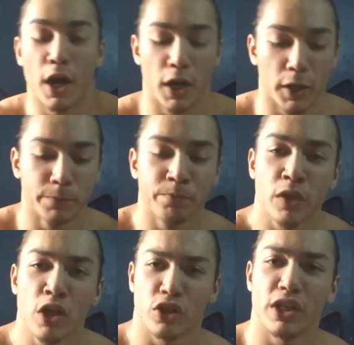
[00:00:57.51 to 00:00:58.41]
So
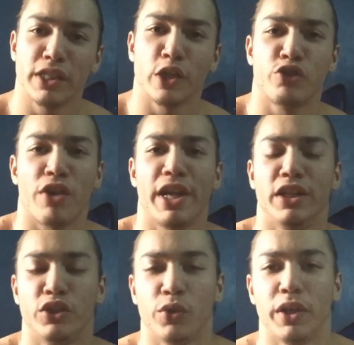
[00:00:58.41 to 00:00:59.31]
let's get straight
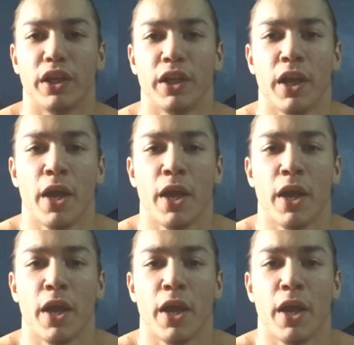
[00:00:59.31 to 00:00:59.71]
into it.